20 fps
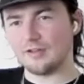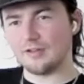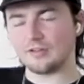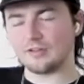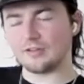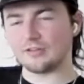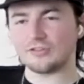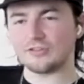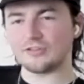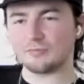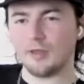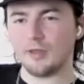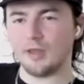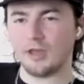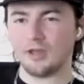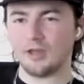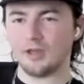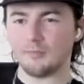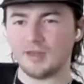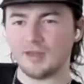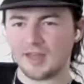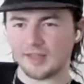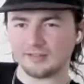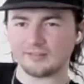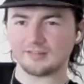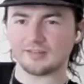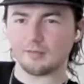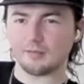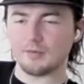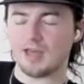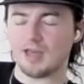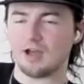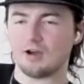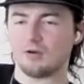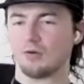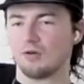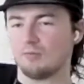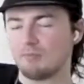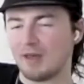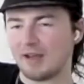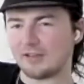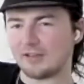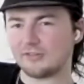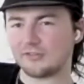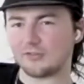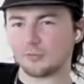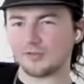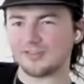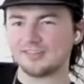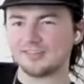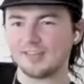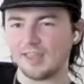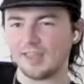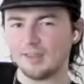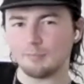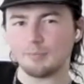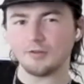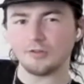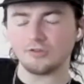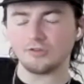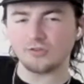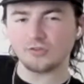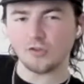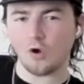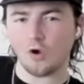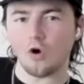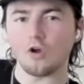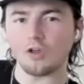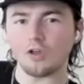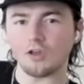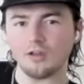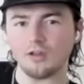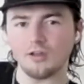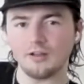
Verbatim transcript: a sperm had somehow managed to escape a sock